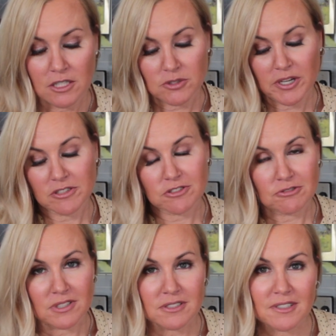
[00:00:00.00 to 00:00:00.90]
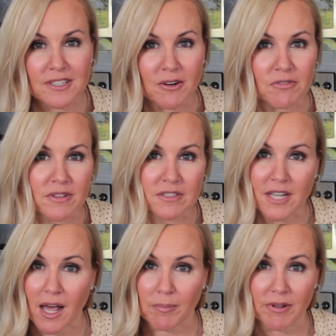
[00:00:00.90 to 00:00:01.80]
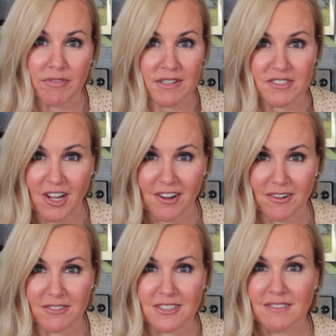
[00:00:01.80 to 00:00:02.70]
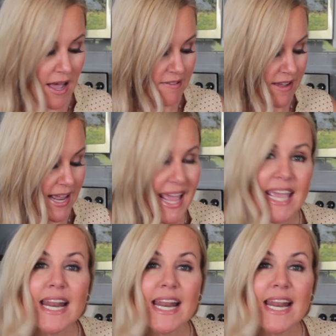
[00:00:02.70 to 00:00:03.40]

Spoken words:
so I can drizzle it over the top of these tacos. I've got 8